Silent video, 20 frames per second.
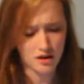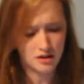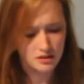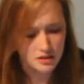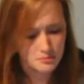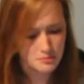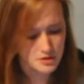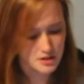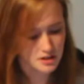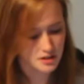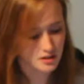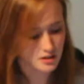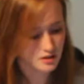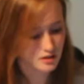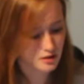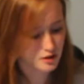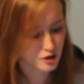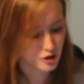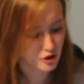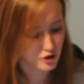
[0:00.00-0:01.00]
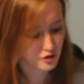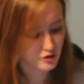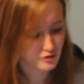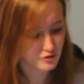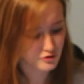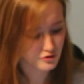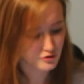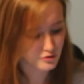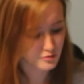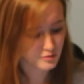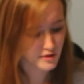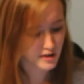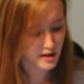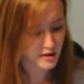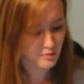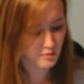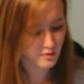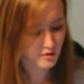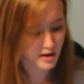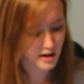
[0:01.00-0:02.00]
on, let me do
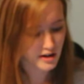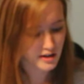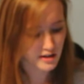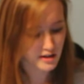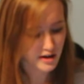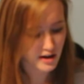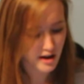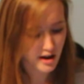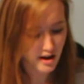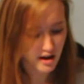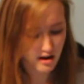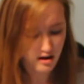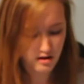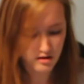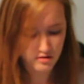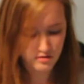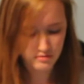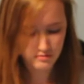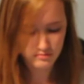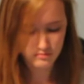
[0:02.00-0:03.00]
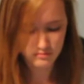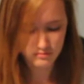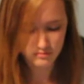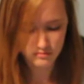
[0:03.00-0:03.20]
that right now.